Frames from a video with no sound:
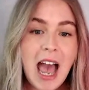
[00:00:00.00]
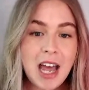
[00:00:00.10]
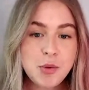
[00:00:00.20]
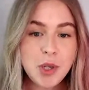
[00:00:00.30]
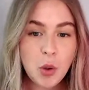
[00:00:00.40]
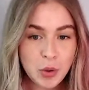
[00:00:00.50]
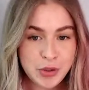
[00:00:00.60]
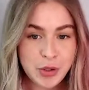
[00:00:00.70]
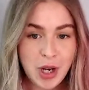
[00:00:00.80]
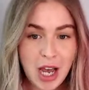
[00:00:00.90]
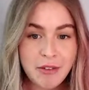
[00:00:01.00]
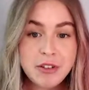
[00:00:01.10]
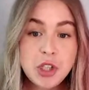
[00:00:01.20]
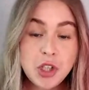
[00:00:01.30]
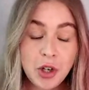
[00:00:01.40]
and we also have
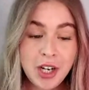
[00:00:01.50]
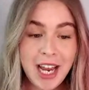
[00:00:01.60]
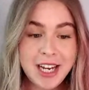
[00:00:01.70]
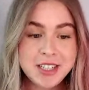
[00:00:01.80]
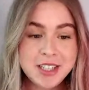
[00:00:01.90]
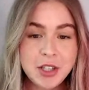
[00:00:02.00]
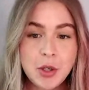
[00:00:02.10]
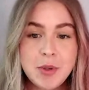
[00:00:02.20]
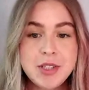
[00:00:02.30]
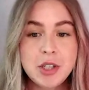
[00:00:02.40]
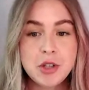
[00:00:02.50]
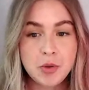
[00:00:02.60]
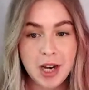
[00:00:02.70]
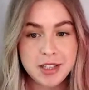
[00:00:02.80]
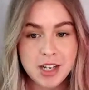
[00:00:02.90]
John Ayton, who is the
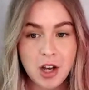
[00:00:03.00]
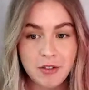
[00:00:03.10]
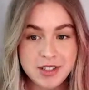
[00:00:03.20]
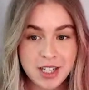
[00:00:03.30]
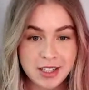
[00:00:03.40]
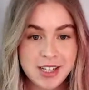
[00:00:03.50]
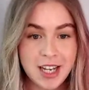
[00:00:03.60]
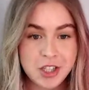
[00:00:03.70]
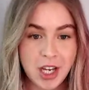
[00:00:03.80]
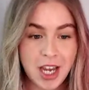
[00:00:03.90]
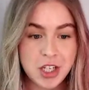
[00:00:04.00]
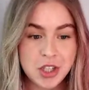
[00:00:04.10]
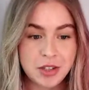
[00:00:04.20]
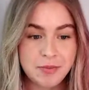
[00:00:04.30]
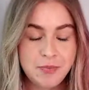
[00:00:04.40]
Director of Sector
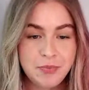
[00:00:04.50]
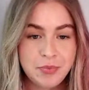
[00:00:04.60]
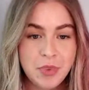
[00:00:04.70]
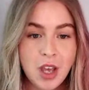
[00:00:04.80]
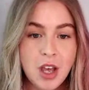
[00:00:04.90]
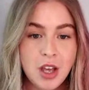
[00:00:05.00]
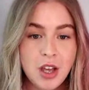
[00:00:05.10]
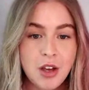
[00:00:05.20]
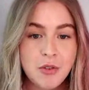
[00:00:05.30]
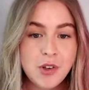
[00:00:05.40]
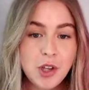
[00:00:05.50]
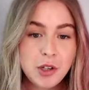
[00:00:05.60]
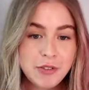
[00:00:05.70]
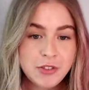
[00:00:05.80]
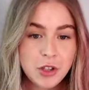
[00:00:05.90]
Education. For
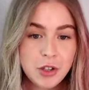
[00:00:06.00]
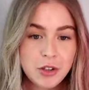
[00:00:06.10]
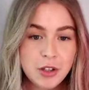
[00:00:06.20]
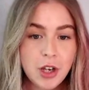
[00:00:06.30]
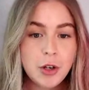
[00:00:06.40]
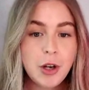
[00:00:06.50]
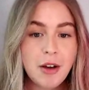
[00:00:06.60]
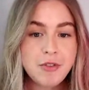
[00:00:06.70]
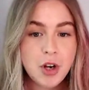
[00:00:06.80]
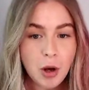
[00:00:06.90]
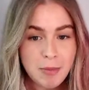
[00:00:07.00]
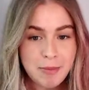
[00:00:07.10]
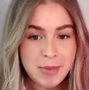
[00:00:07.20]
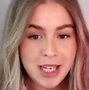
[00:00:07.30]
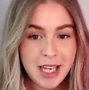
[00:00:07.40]
those of you who have not
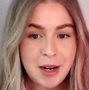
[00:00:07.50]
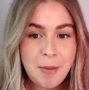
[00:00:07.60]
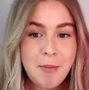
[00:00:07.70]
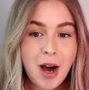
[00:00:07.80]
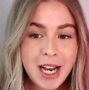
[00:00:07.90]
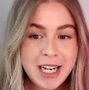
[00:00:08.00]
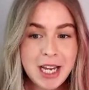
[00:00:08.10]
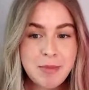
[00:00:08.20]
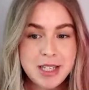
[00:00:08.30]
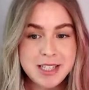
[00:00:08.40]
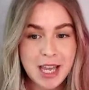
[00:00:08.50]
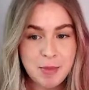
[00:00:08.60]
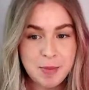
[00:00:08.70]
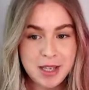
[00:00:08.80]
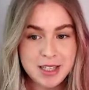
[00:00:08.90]
met me yet, my name is
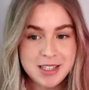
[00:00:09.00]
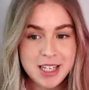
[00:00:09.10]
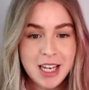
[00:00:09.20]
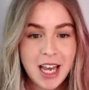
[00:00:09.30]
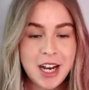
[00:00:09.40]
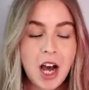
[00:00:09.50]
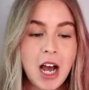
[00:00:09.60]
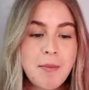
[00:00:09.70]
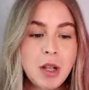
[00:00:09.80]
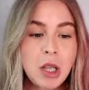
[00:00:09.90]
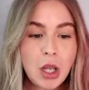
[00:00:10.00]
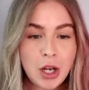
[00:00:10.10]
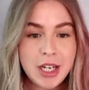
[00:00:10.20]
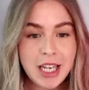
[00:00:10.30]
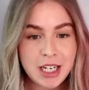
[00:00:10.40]
Emma Piercy and I am the
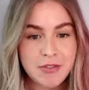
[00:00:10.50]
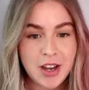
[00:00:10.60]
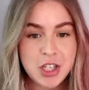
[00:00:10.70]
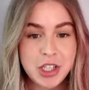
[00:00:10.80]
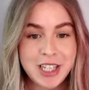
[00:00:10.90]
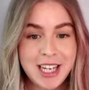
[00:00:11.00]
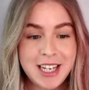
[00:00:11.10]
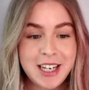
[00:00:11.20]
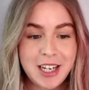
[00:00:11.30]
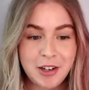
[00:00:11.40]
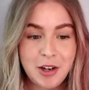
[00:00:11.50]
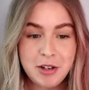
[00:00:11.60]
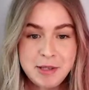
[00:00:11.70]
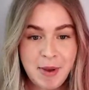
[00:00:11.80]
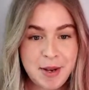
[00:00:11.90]
Learning Innovation Lead here at
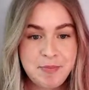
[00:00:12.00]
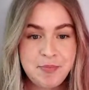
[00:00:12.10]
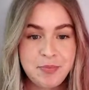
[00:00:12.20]
Ausmed.